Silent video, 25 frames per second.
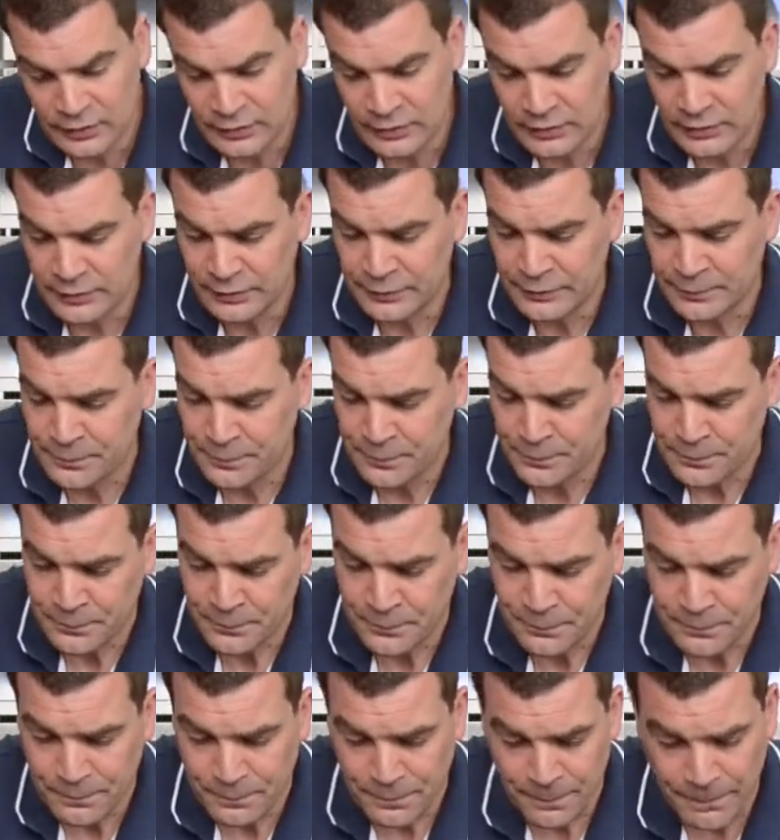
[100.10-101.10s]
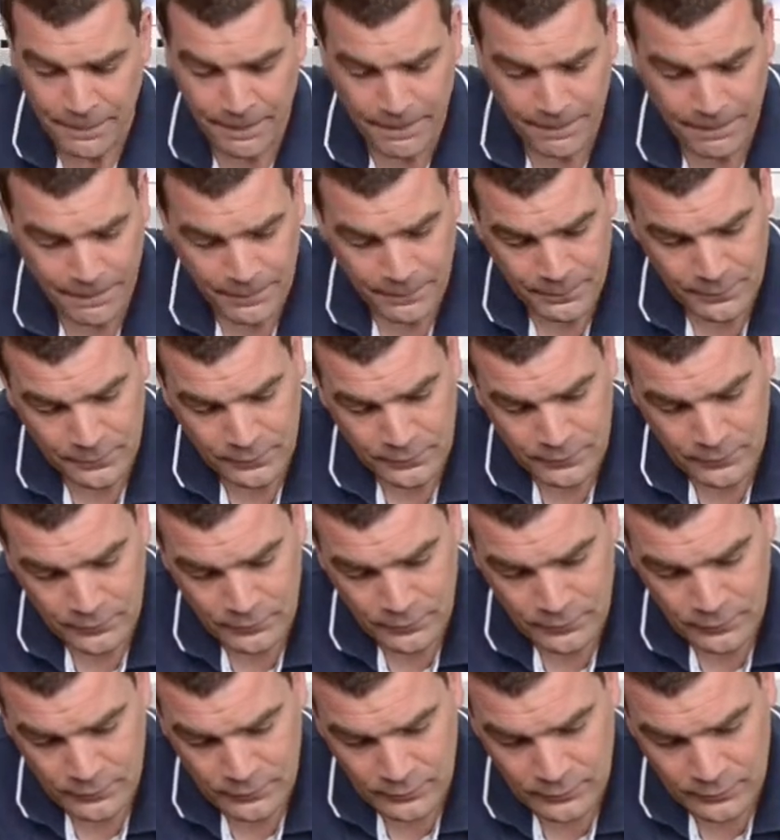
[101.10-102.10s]

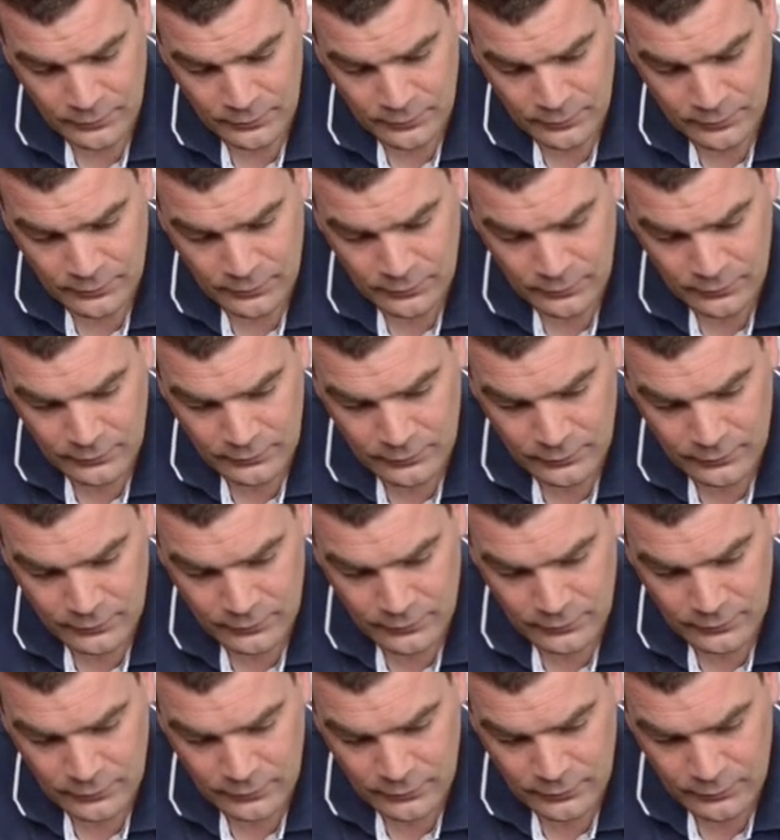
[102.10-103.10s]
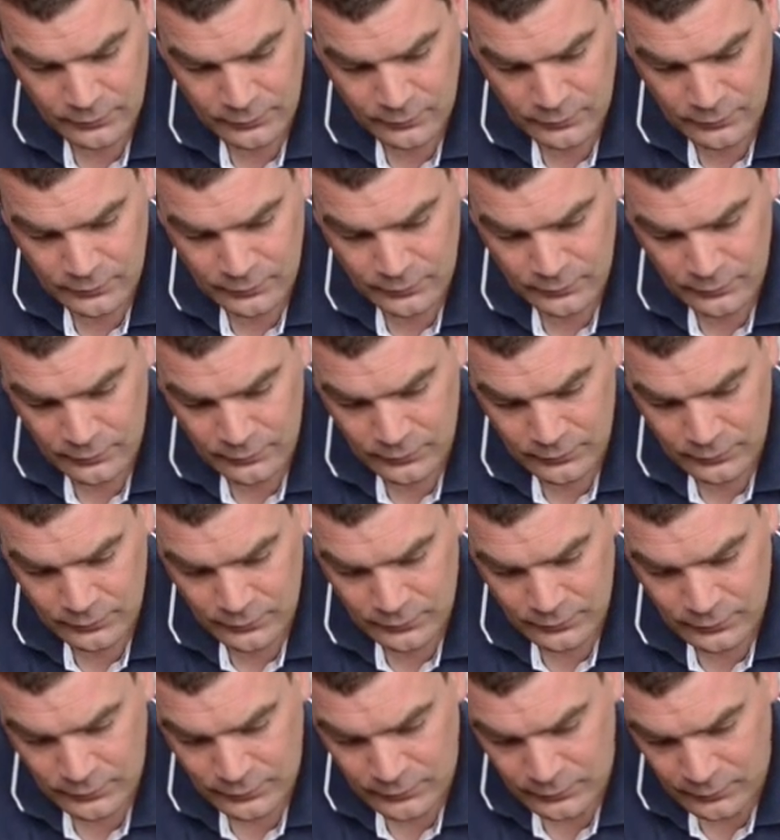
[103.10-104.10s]

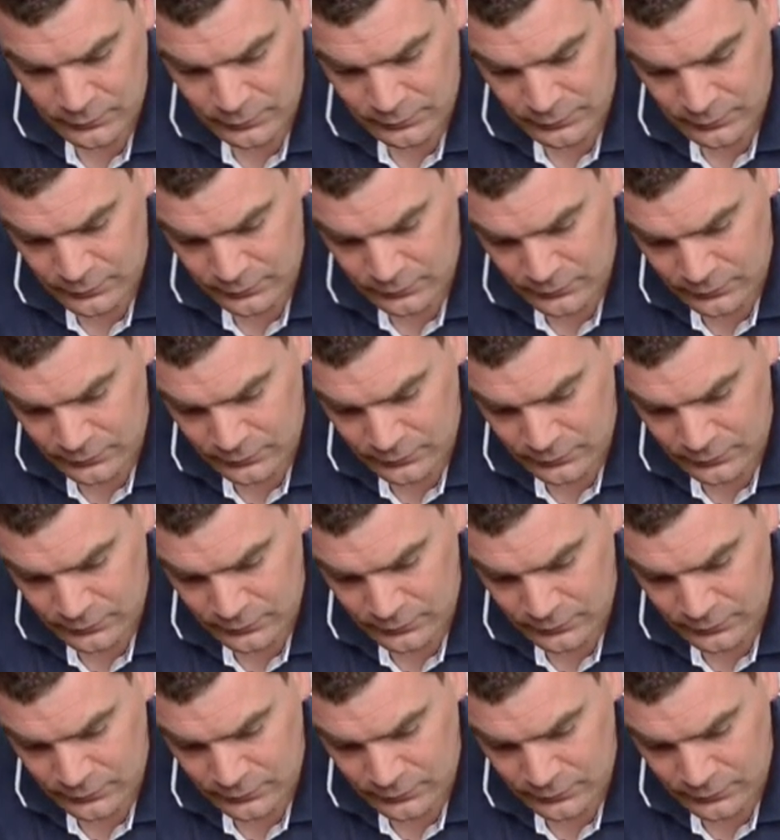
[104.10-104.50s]
Nobody speaks.